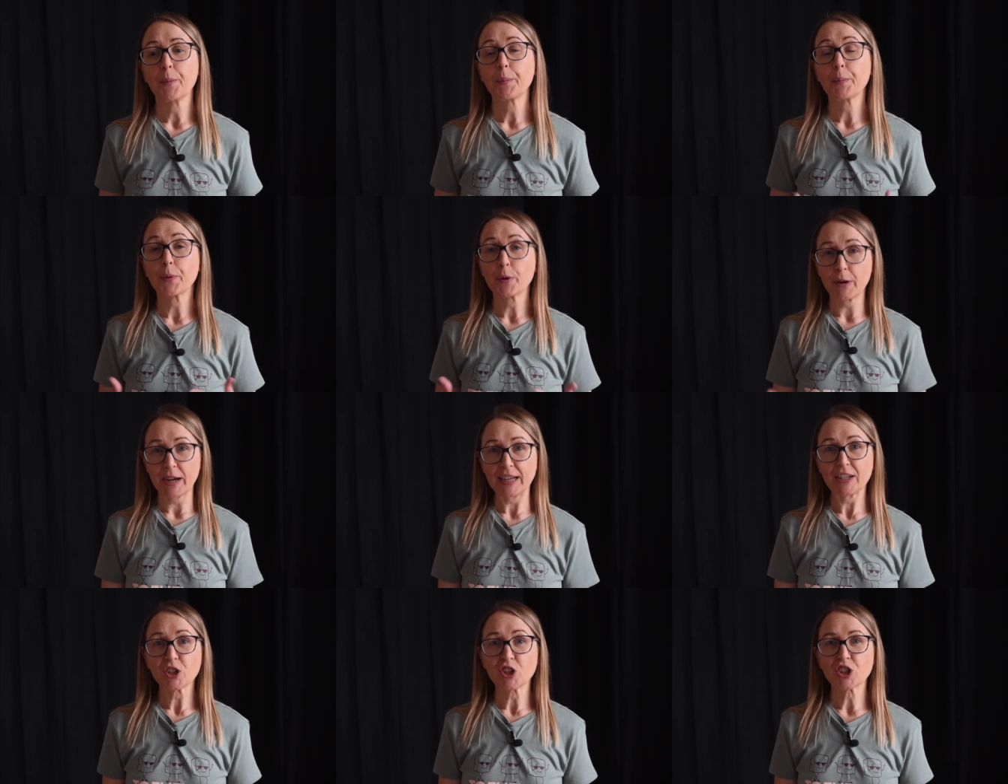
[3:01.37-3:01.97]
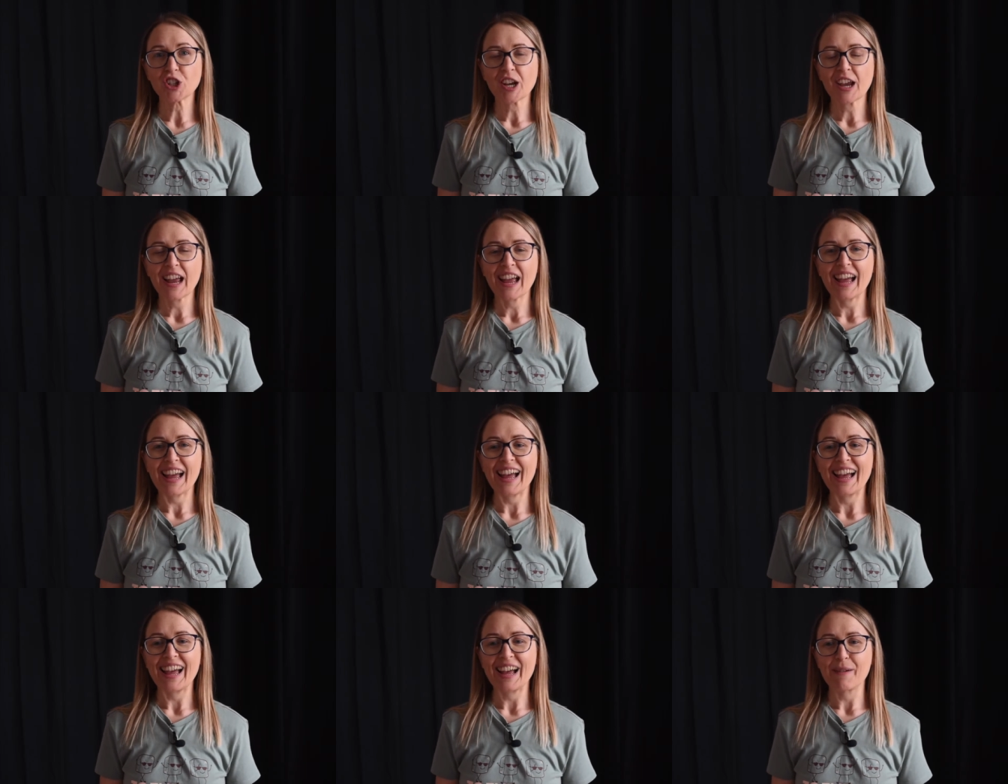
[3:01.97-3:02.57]
preach
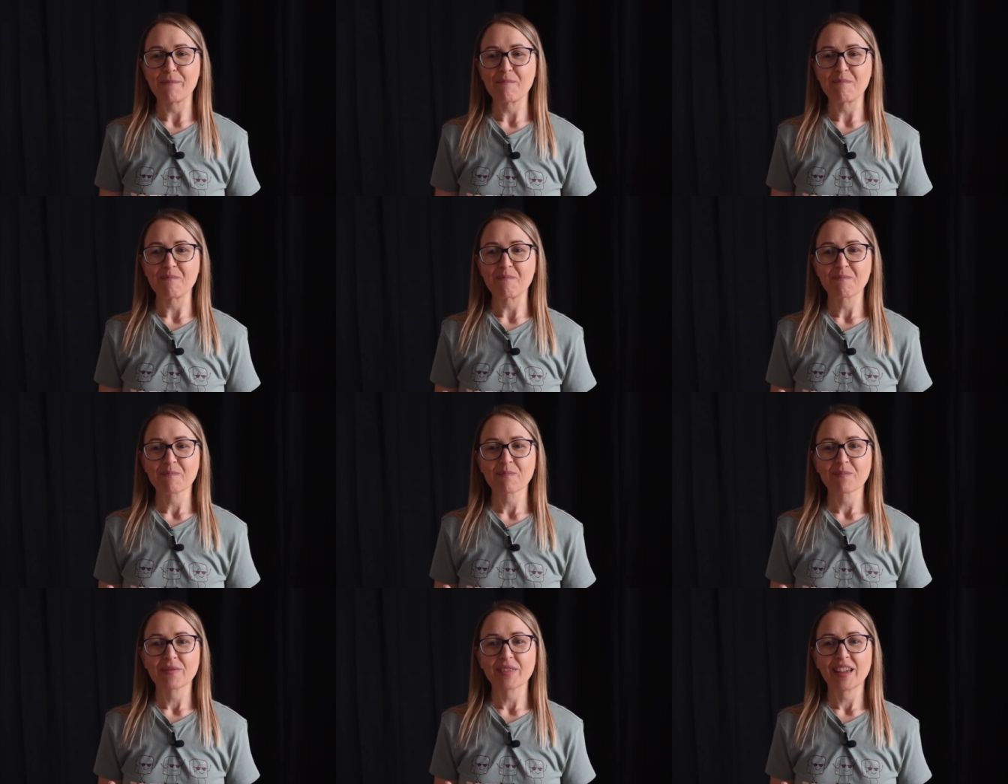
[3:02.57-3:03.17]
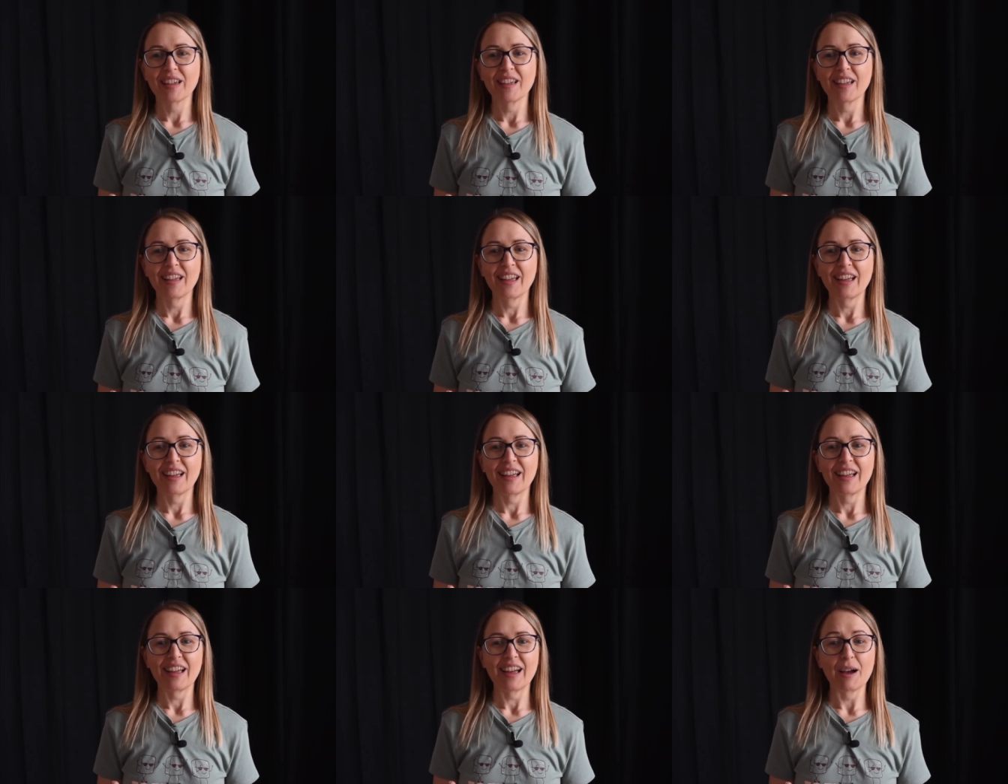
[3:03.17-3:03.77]
um,
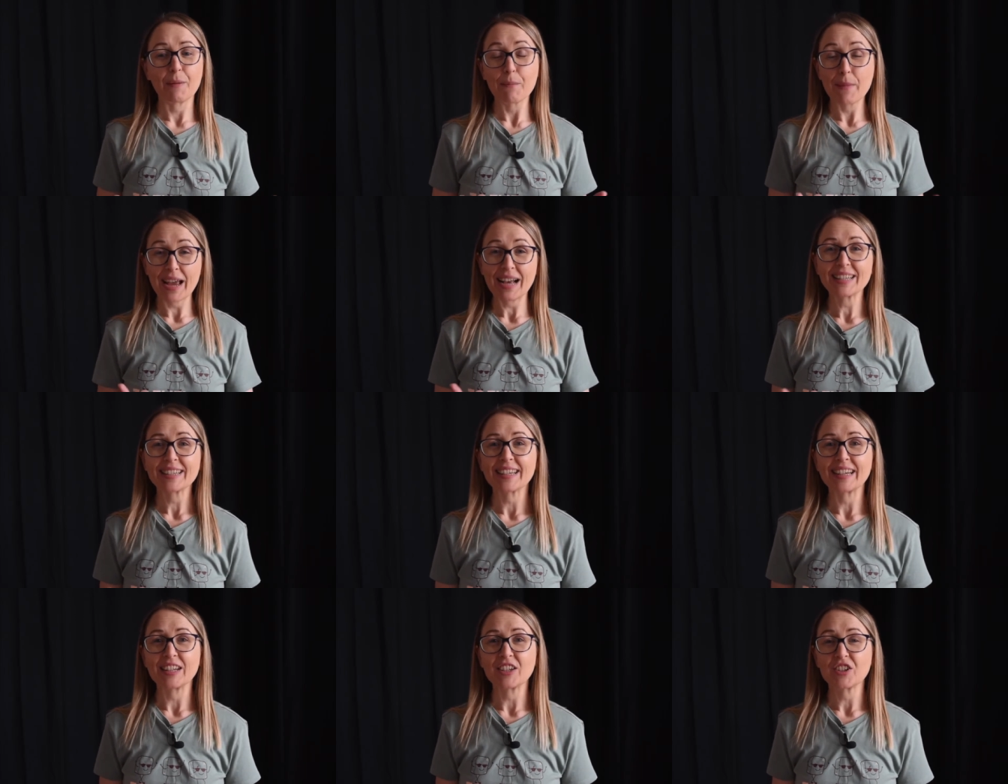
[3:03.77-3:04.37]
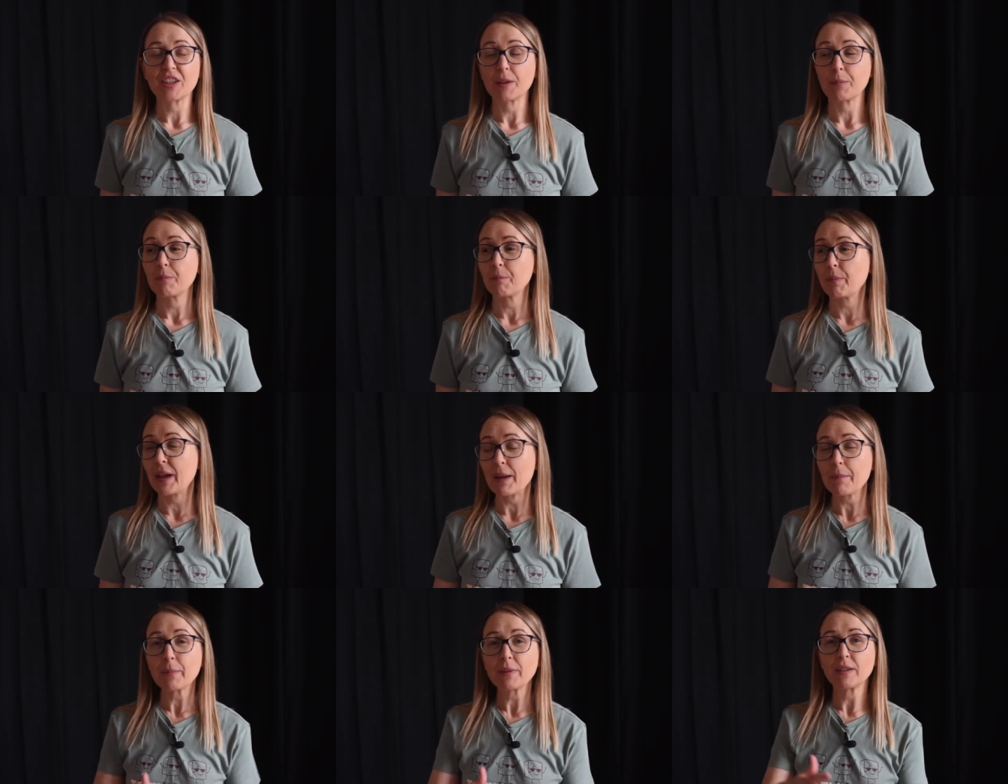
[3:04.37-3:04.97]
a message that
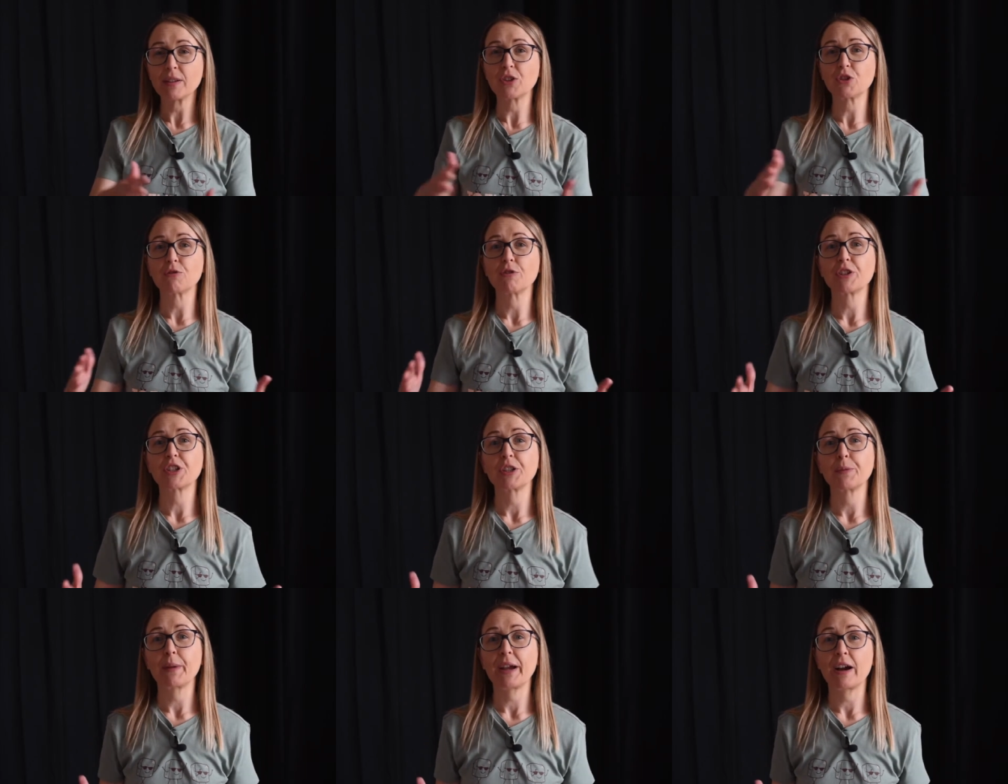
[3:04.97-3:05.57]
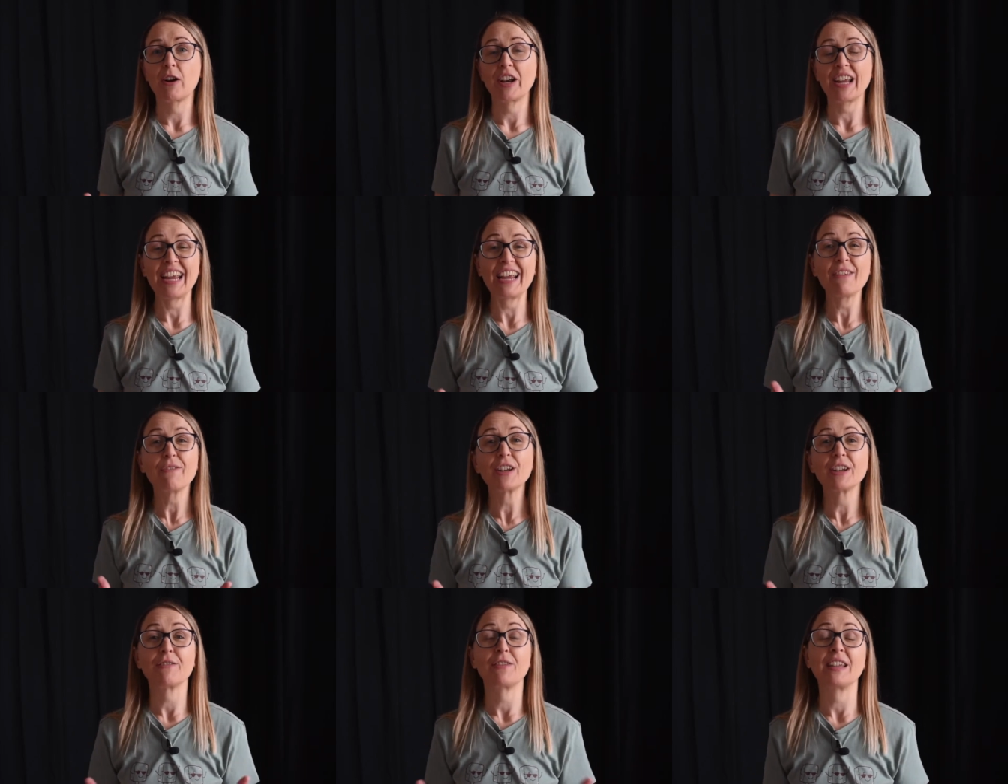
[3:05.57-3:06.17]
people in Jerusalem heard,
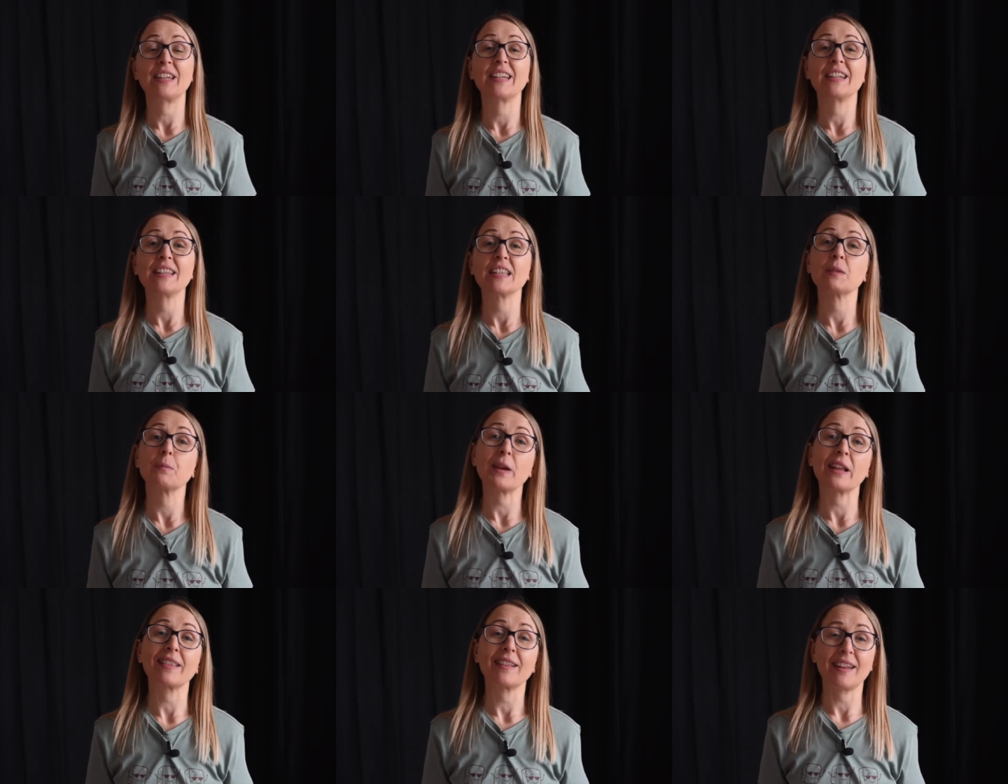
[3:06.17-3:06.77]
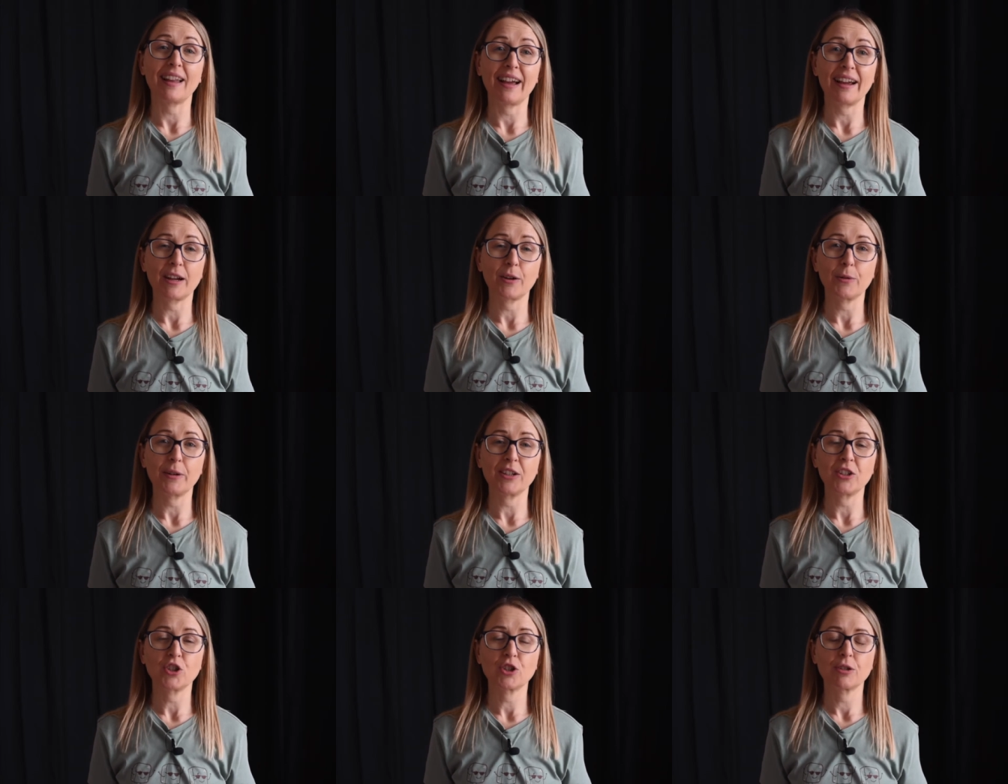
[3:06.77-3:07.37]
even if they didn't speak the
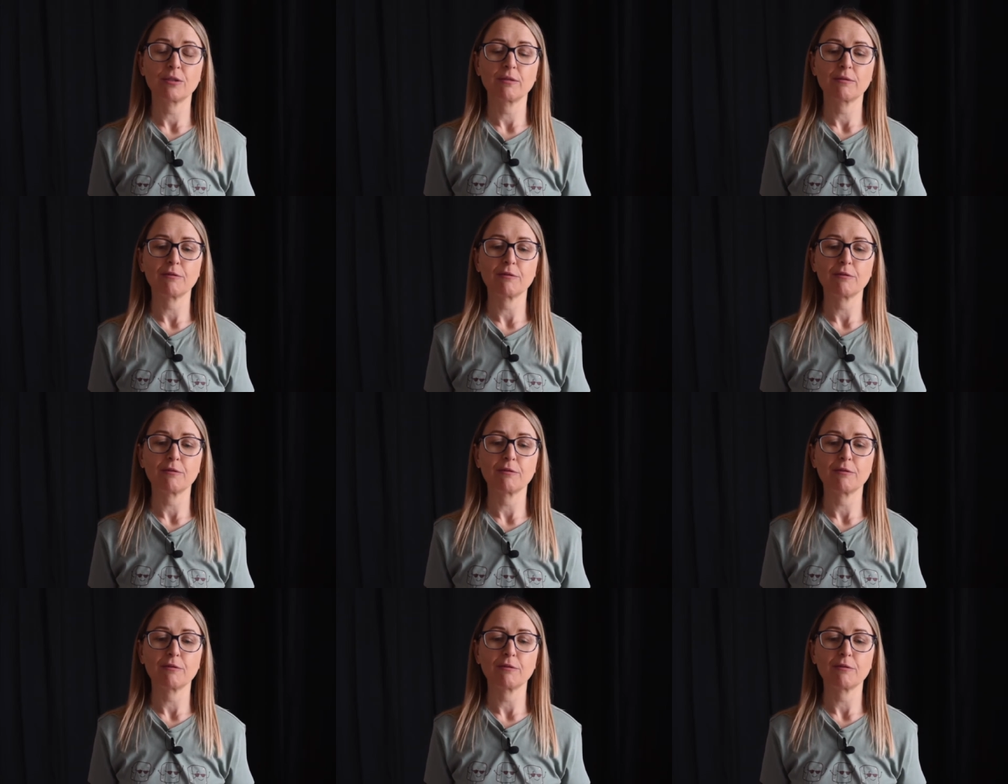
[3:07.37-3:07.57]
language,